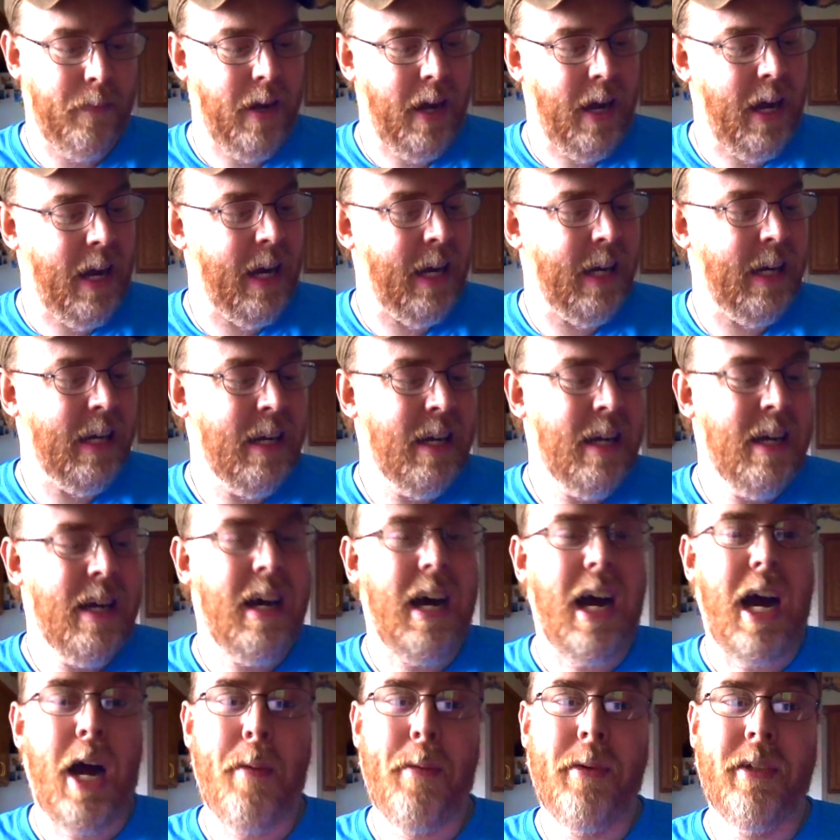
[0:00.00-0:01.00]
I
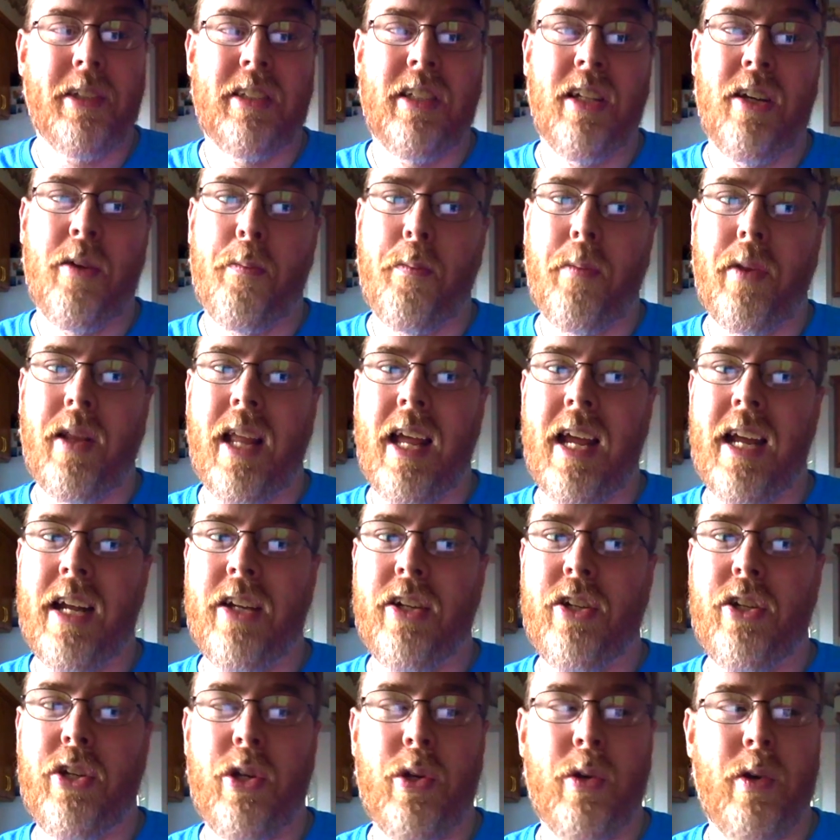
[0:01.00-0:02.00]
myself
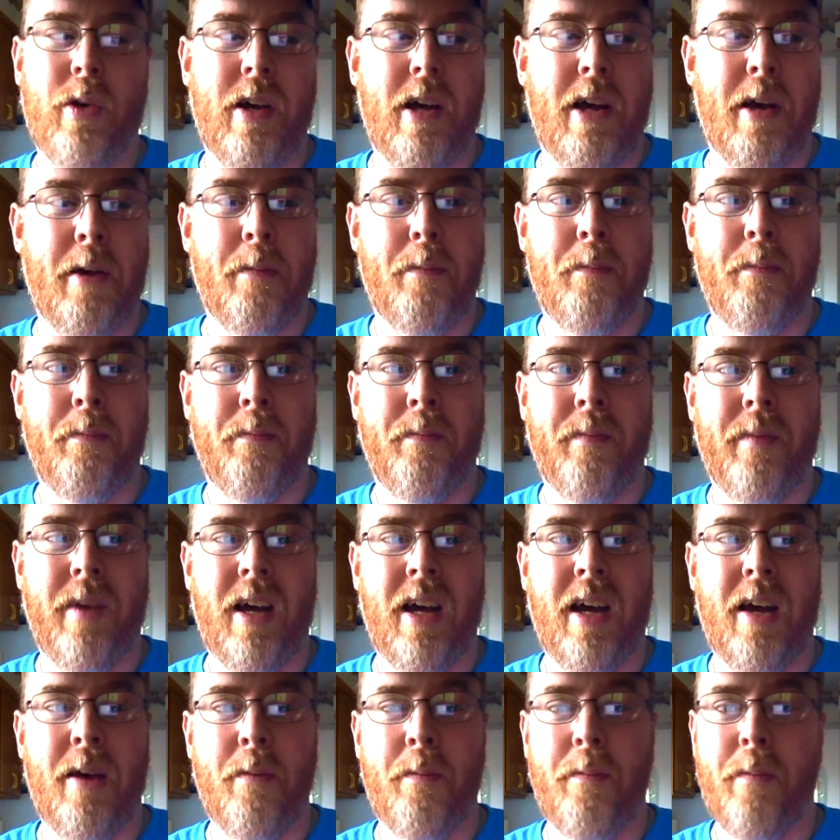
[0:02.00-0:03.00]
plan to
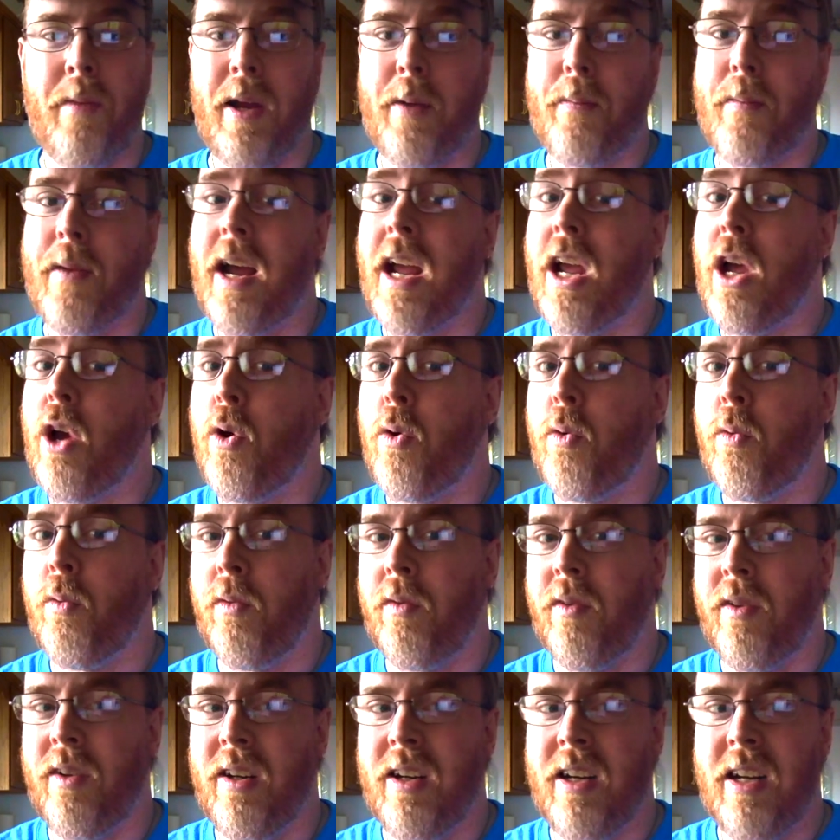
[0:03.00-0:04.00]
make my
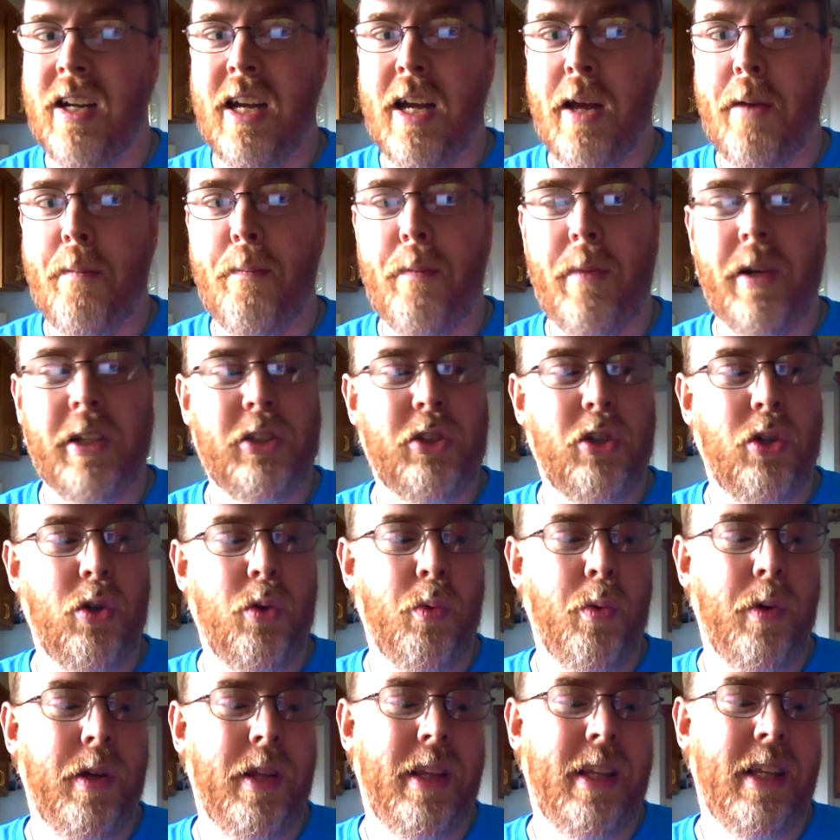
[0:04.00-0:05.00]
own
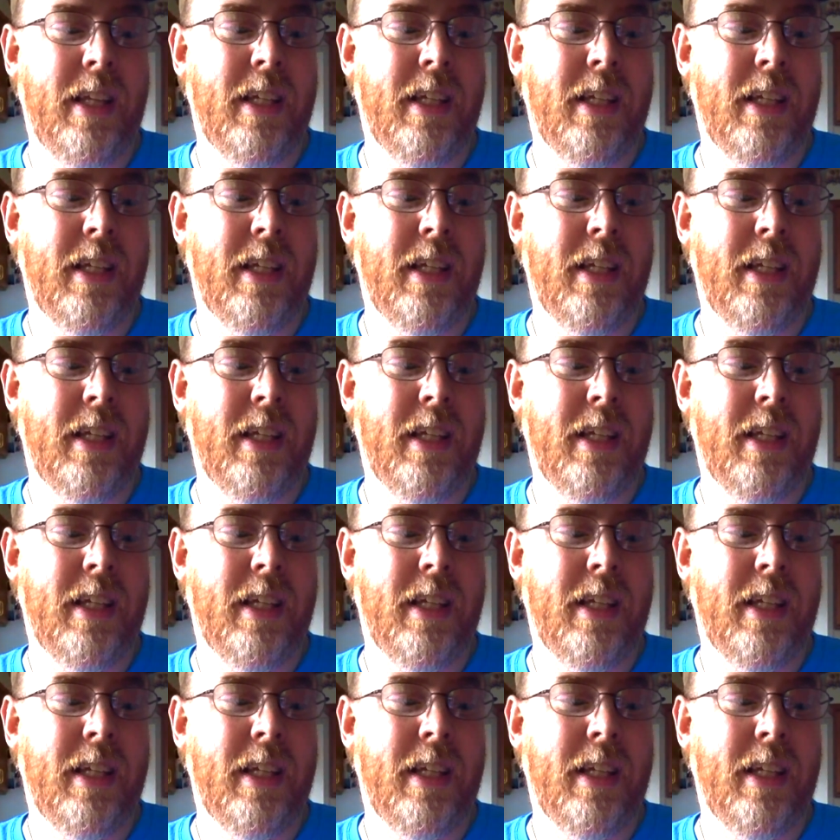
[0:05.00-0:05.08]
mustard with